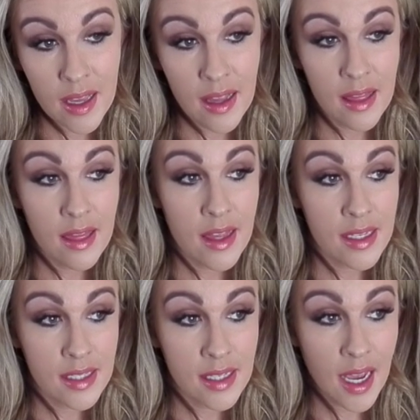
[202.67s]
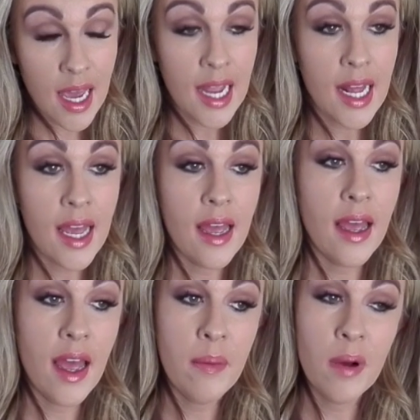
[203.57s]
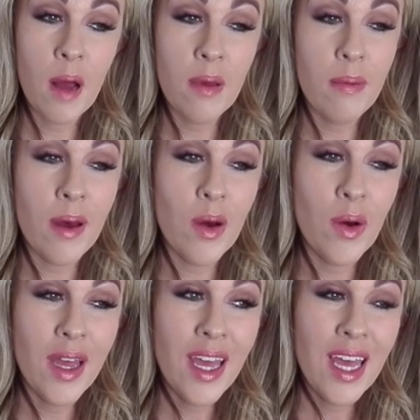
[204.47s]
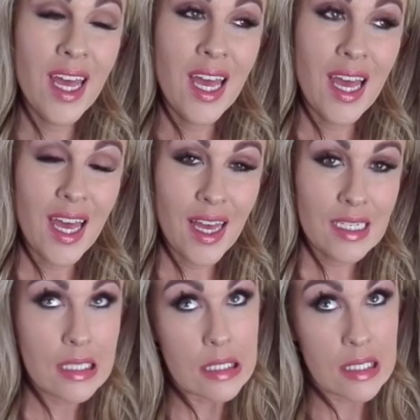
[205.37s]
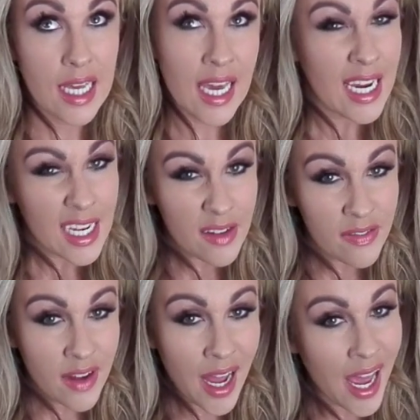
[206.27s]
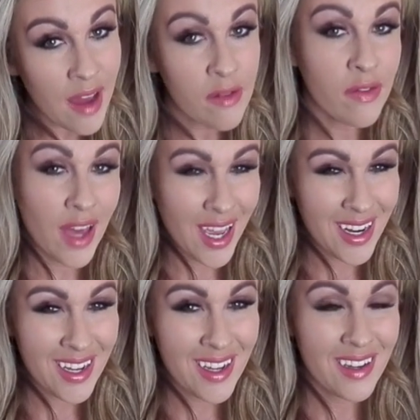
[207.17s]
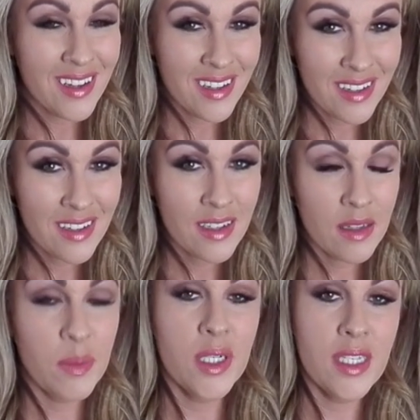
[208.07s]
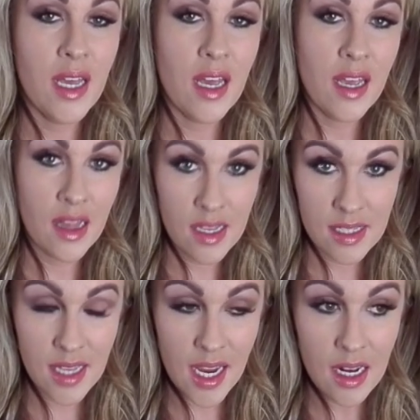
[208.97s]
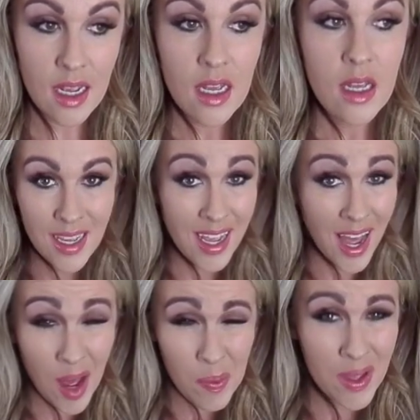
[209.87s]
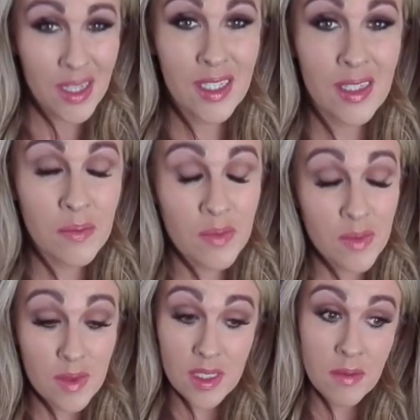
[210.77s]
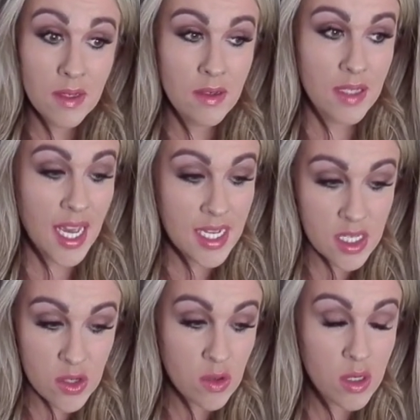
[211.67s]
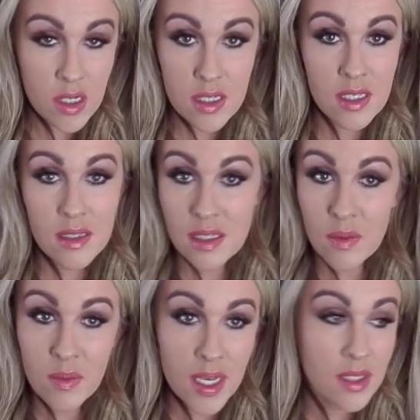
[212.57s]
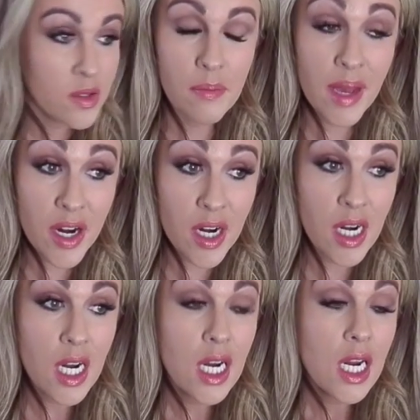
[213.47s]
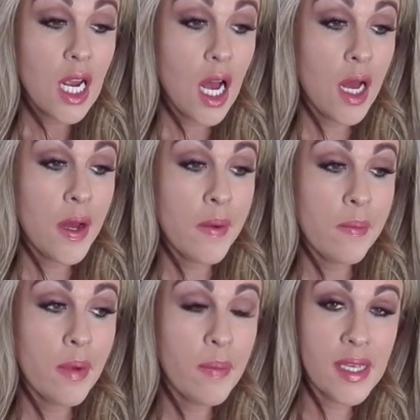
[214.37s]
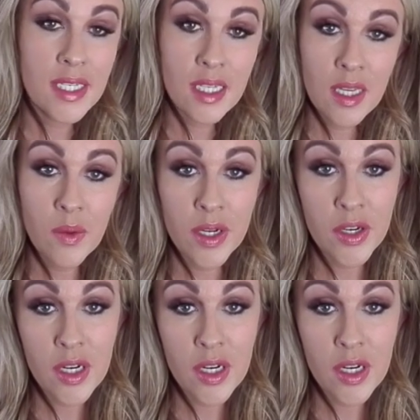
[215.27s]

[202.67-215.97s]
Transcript: in this side, and probably about 80% in this side. It happens. Some cases are worse and some cases are better. But basically when you're